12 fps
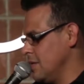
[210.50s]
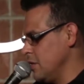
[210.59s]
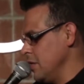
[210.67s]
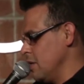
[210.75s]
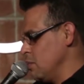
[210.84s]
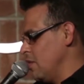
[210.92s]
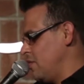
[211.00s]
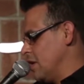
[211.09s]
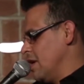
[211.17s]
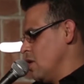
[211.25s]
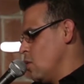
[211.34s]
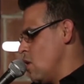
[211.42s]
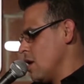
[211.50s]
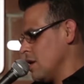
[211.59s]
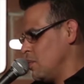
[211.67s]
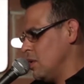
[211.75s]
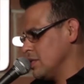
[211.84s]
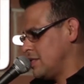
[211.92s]
Little young motherfucker go
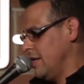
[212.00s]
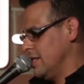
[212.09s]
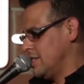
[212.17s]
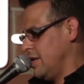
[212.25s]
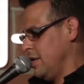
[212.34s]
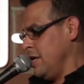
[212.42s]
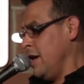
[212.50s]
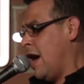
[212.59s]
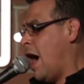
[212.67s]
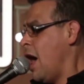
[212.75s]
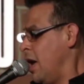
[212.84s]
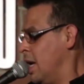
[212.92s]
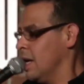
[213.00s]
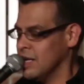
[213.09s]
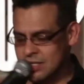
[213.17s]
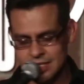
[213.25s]
walk up on stage and said, yeah.